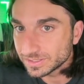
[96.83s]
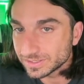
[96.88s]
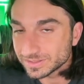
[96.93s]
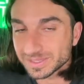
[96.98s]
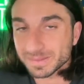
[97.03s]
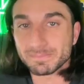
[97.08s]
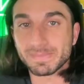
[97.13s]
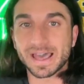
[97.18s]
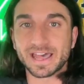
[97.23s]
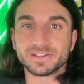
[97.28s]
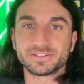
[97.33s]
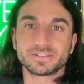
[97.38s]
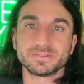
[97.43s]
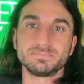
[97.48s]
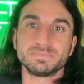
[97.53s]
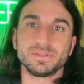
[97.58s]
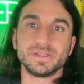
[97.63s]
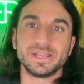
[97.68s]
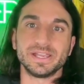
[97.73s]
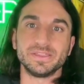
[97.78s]
The master
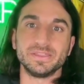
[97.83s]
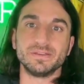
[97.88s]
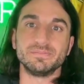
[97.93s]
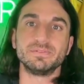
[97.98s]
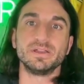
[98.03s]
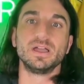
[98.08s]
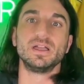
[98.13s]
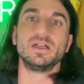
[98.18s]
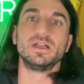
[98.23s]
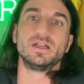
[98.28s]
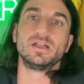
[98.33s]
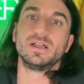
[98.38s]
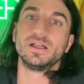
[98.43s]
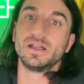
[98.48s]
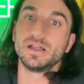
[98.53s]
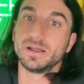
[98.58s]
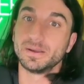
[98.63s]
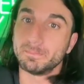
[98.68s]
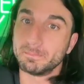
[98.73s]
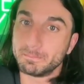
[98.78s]
plan of
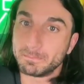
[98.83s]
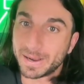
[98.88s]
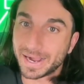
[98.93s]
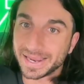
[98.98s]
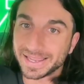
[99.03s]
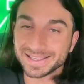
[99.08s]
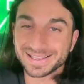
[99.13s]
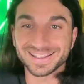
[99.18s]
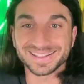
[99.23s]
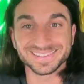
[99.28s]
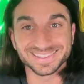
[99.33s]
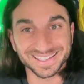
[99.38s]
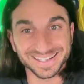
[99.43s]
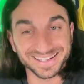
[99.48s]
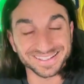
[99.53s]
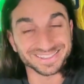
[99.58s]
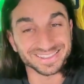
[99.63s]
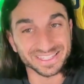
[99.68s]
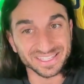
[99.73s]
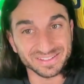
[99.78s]
Mike
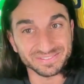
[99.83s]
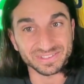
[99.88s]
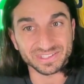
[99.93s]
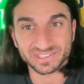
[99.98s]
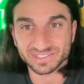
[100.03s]
Dunleavy,